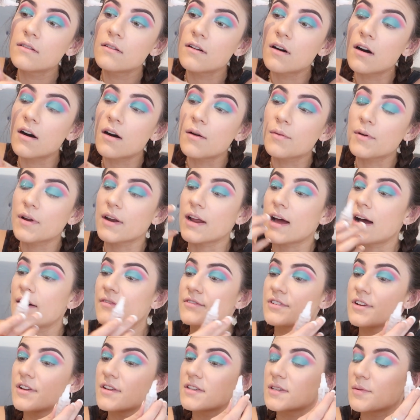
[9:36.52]
Oh, I'm gonna
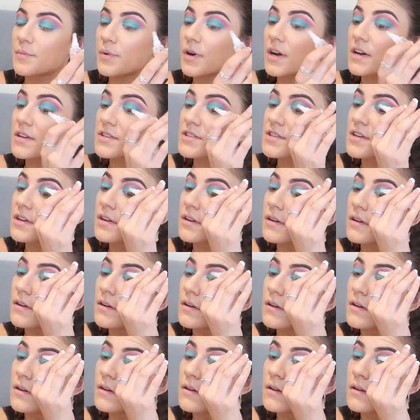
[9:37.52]
have to use a brush.
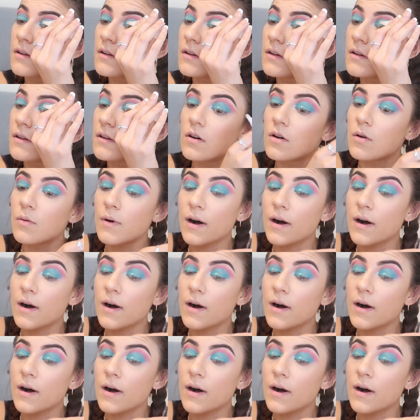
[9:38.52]
Oh